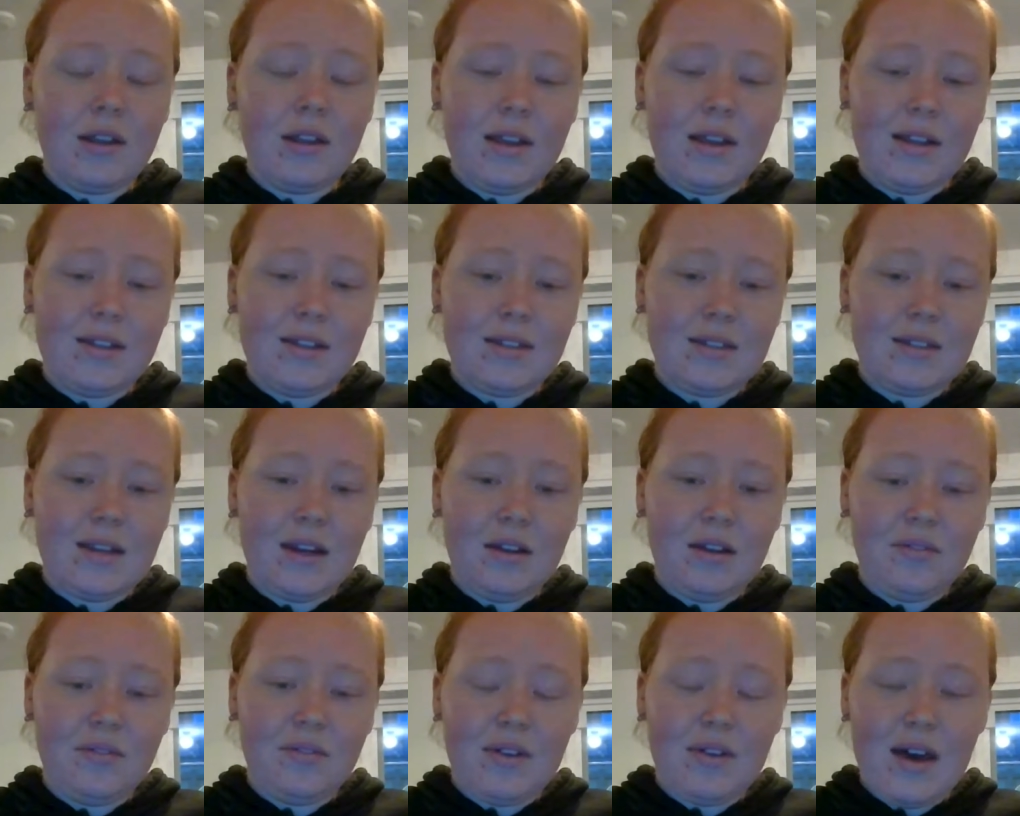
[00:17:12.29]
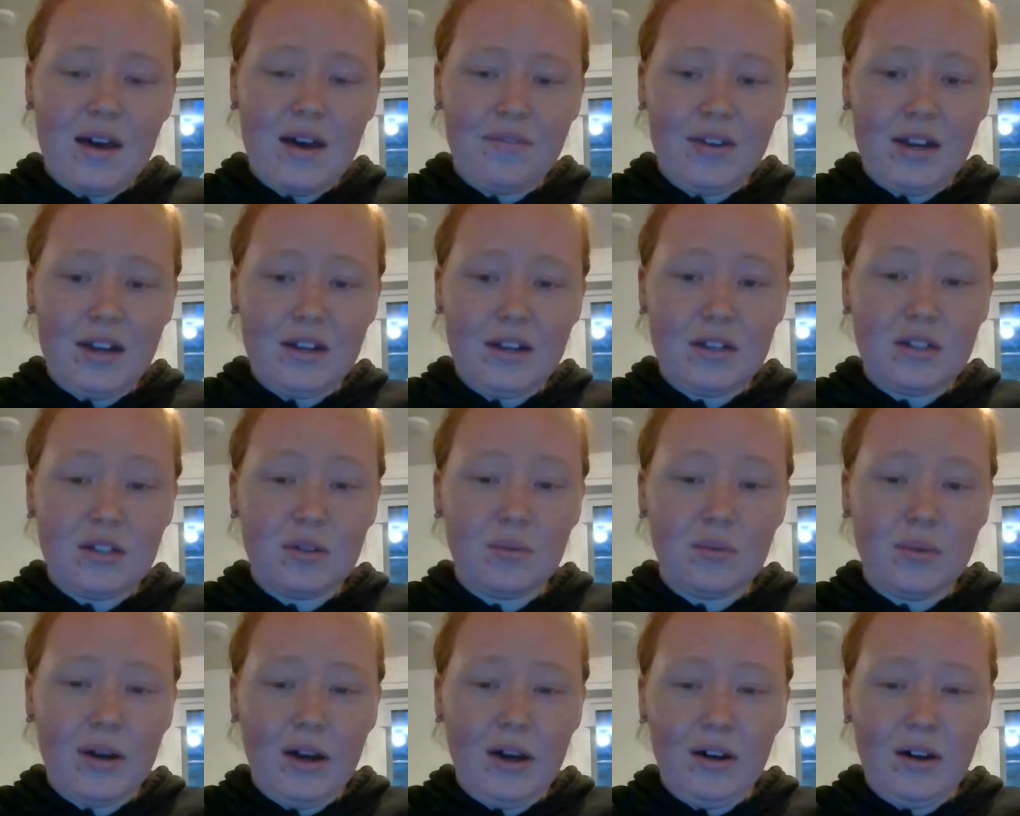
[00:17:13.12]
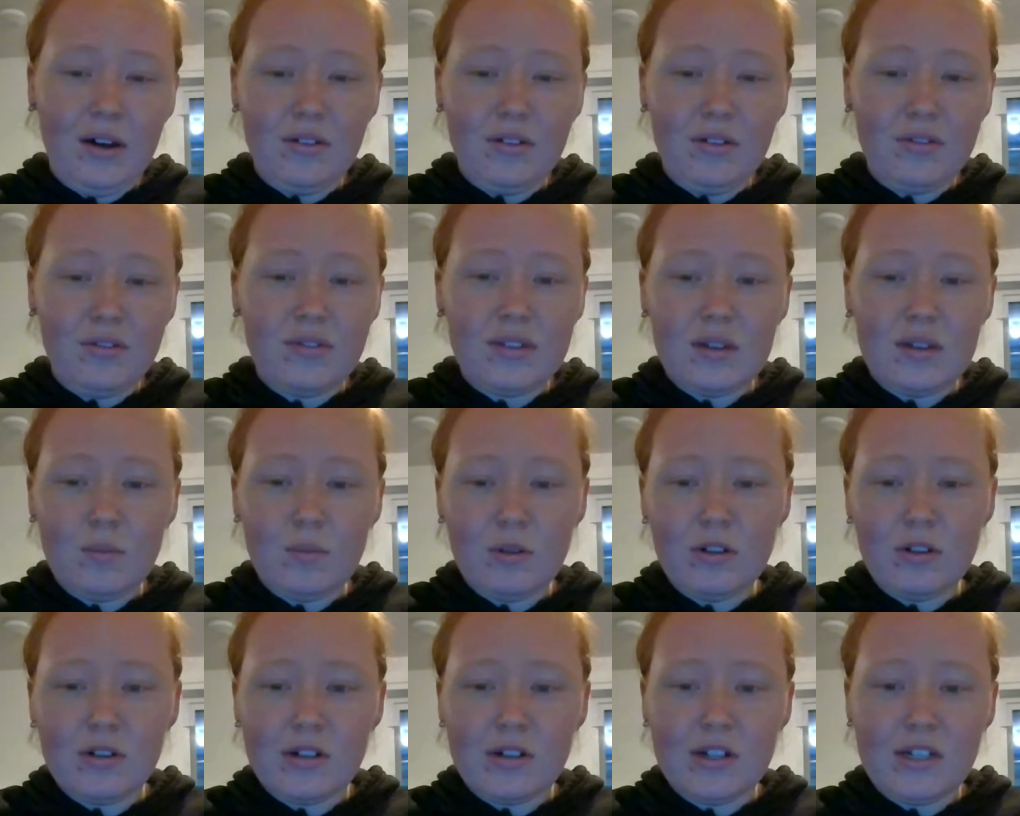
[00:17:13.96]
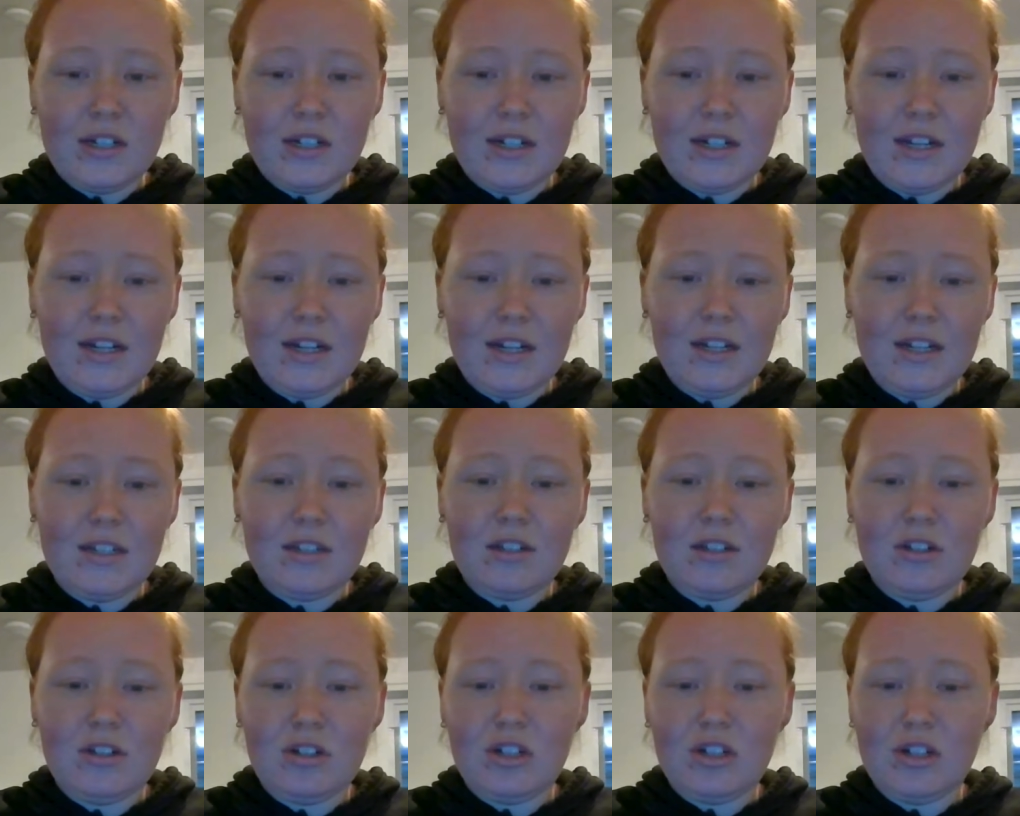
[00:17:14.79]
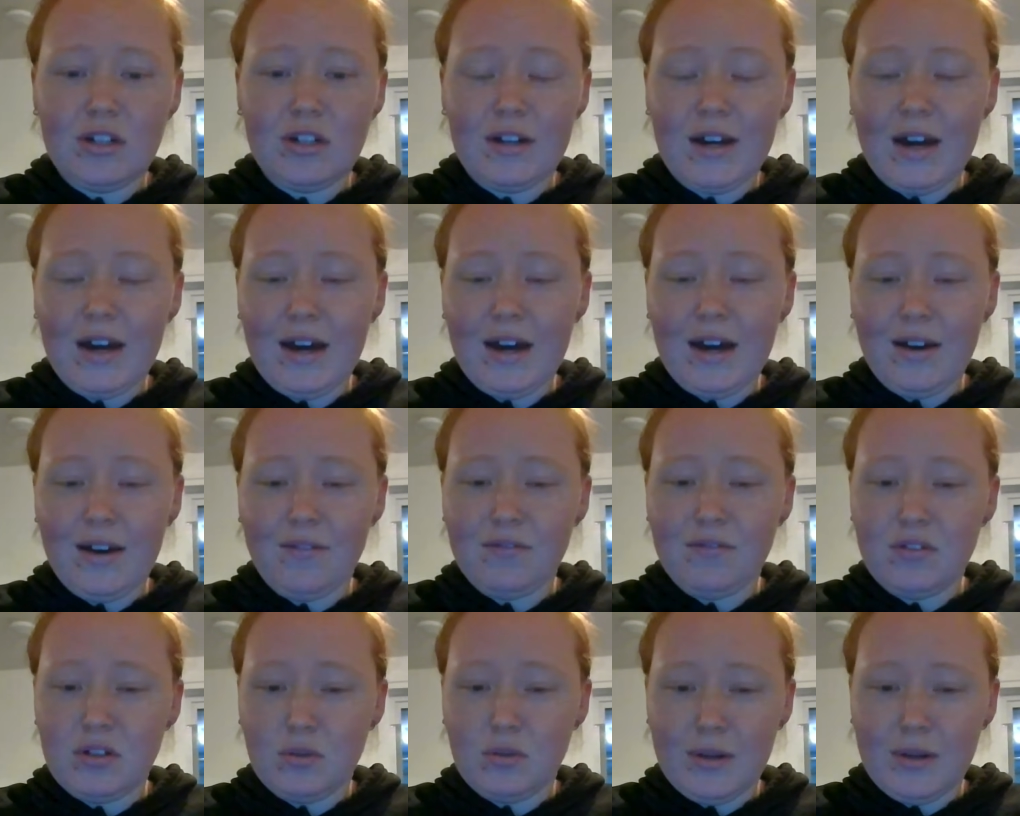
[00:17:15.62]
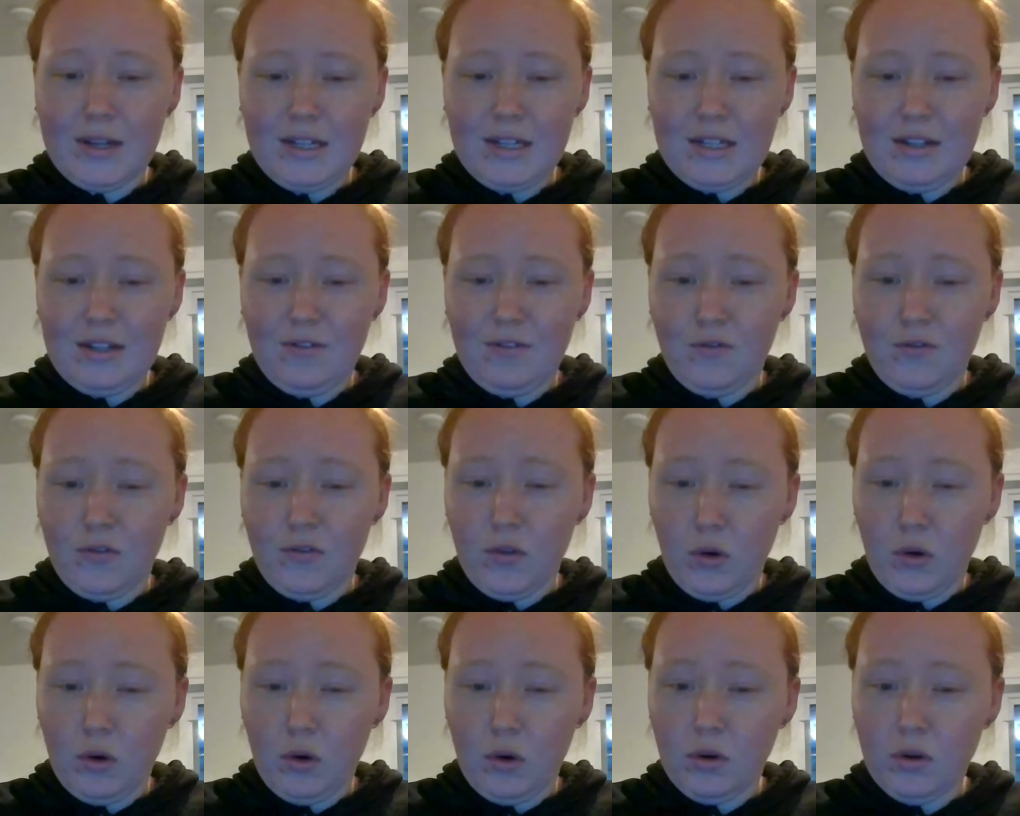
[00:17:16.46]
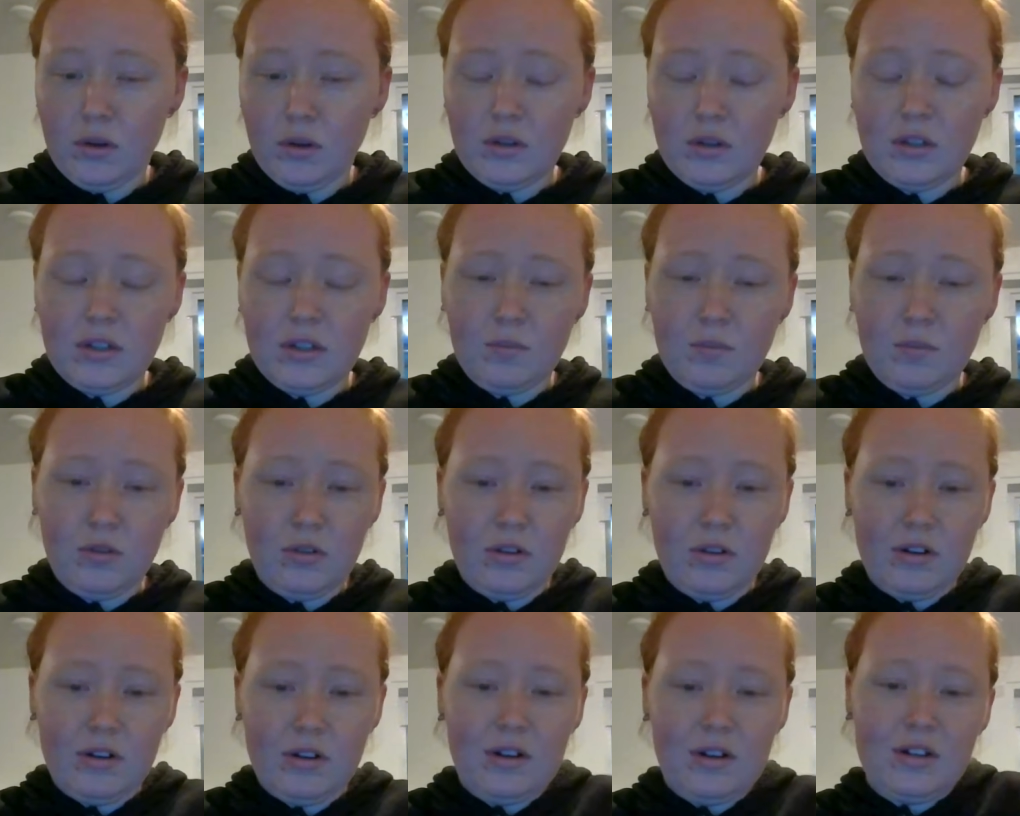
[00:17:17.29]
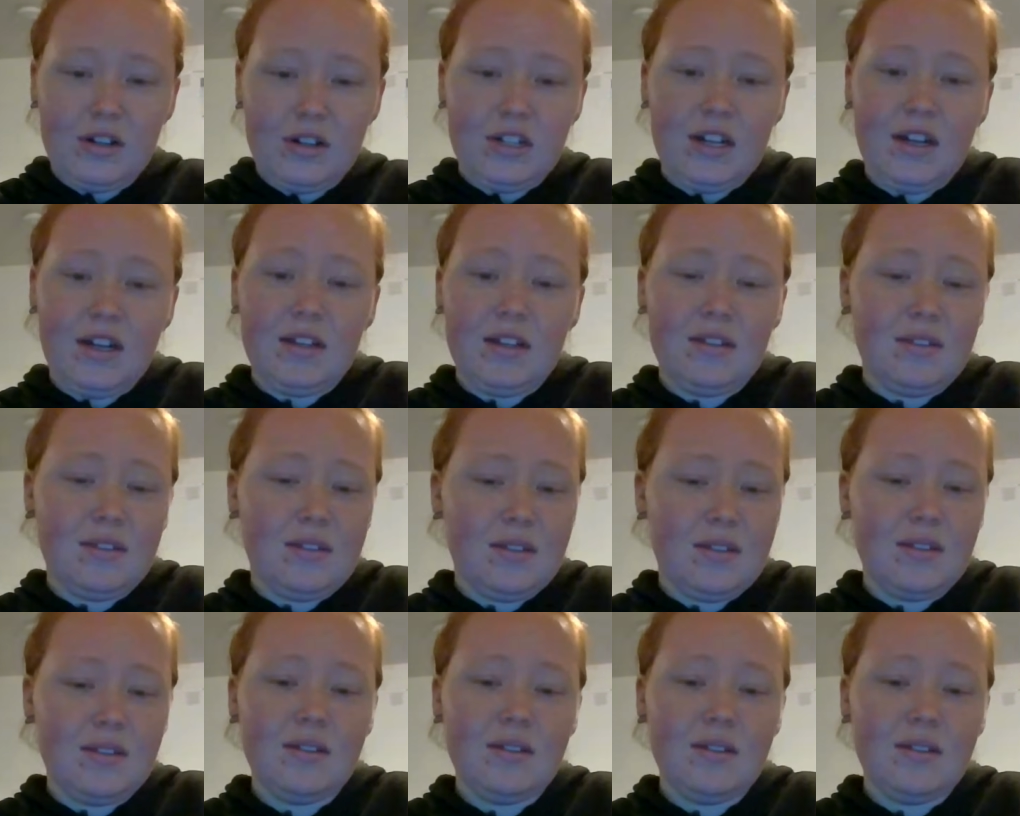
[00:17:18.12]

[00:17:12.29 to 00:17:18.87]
instead of having 12 double crochets, you should have 24 double crochets.